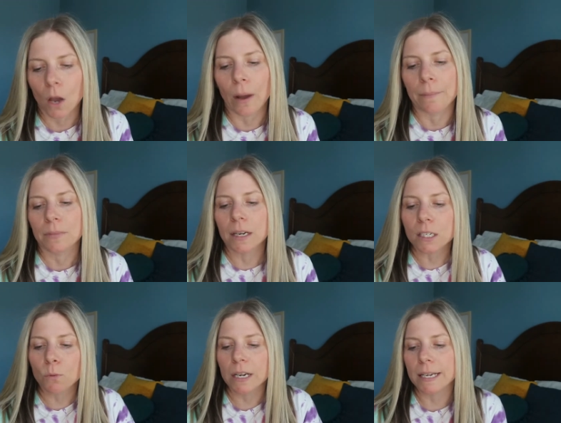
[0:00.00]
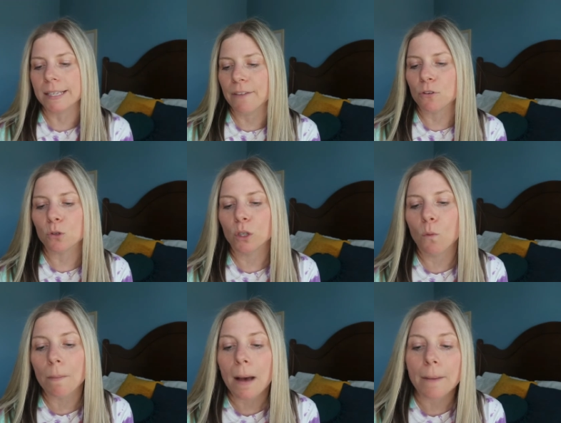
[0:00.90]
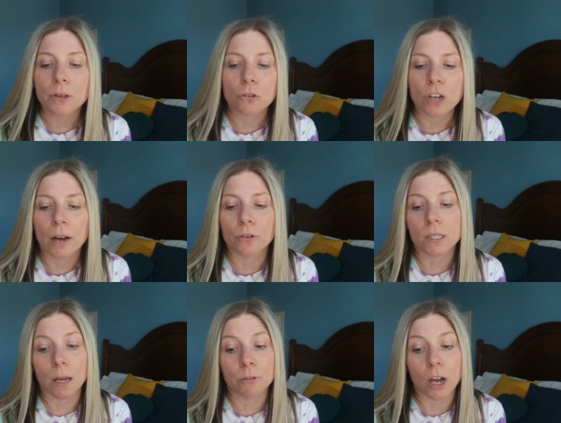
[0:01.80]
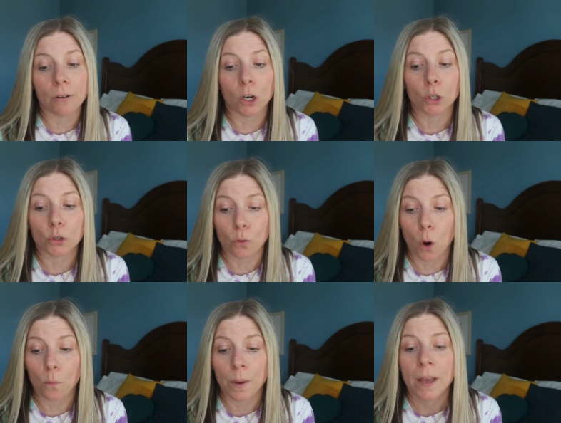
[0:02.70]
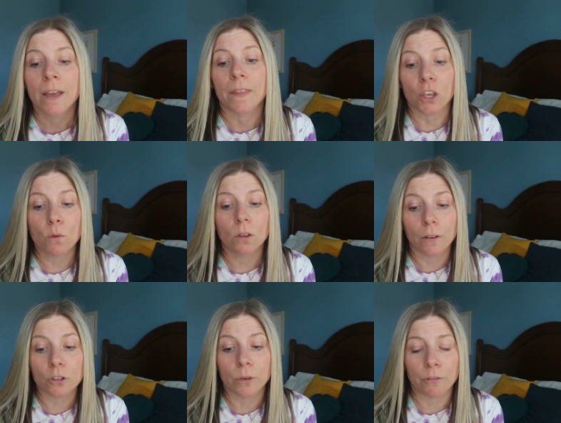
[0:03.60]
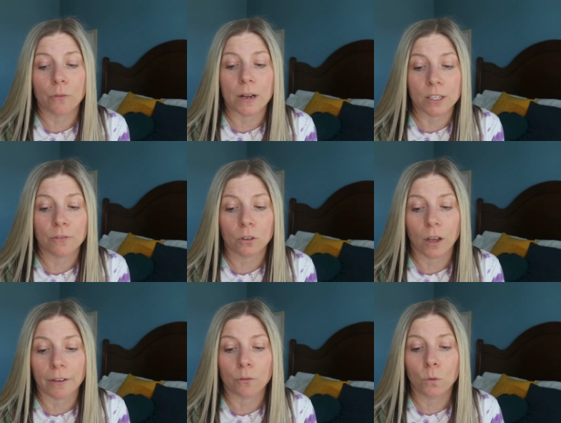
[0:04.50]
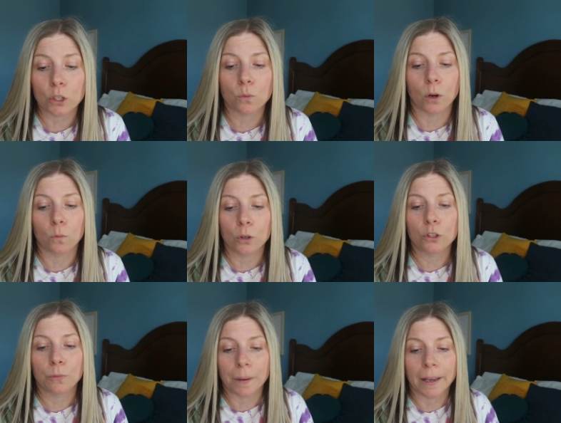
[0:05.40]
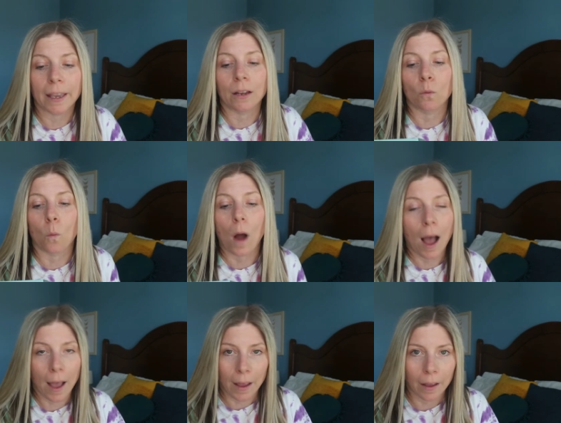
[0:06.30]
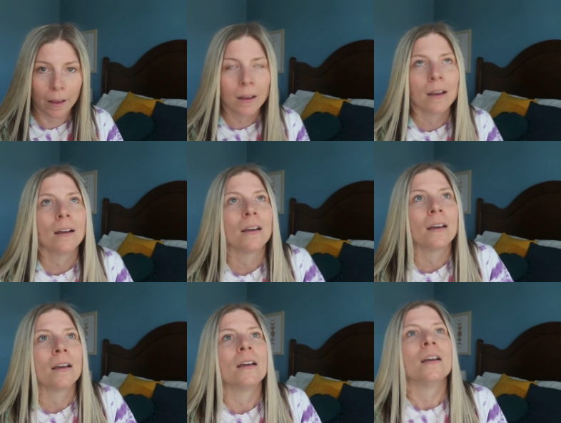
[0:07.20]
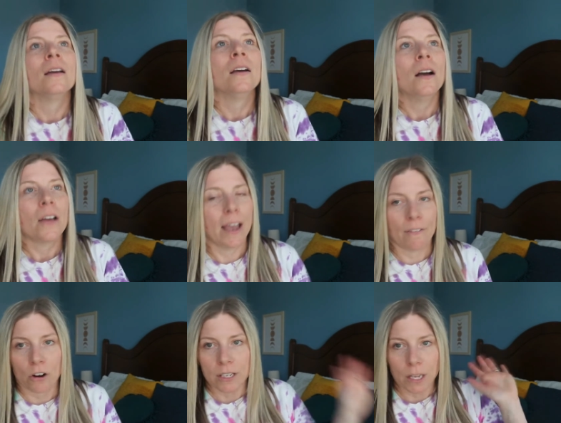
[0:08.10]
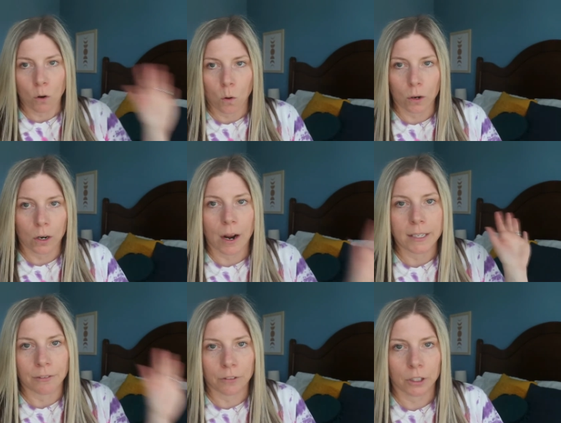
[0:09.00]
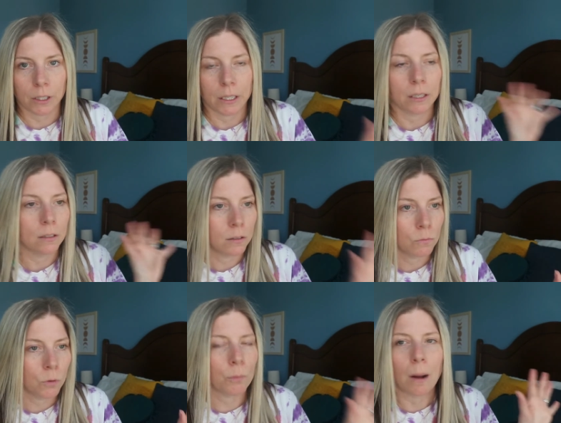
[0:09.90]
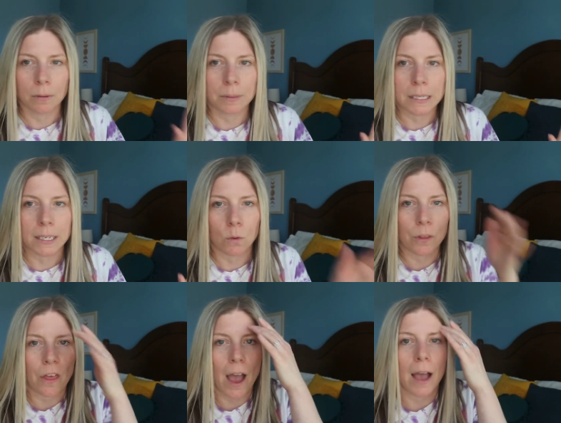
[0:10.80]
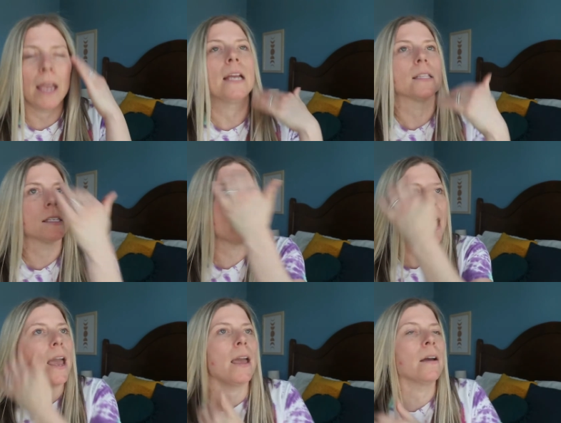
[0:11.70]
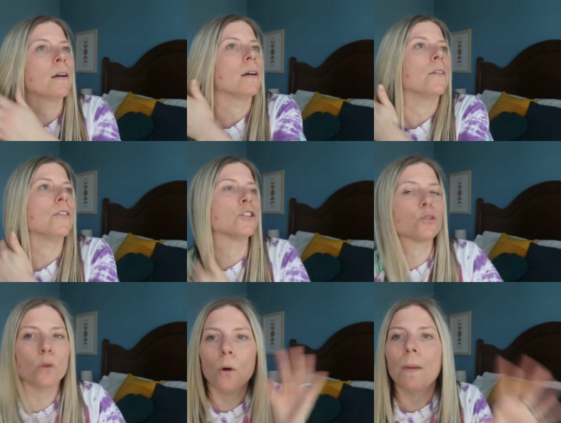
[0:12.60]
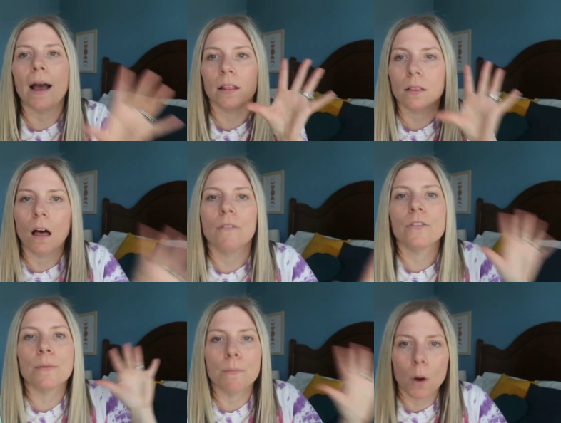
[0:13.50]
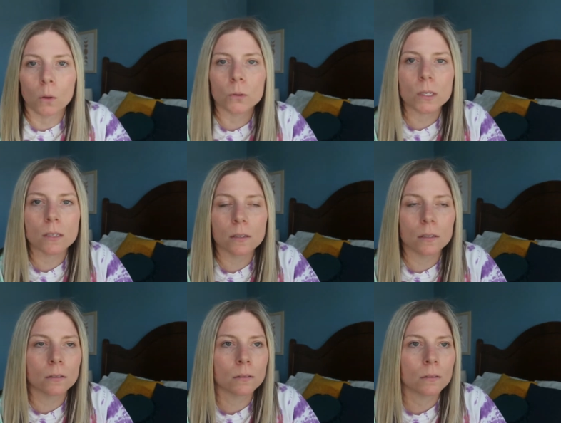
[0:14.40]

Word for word: Okay, the next one is, if there's only one popular genre, subgenre, or trope that you would love to read for the rest of your life, which one would you pick and why? Okay, I've already said horror. I definitely will probably stick with that and say the trope I love the most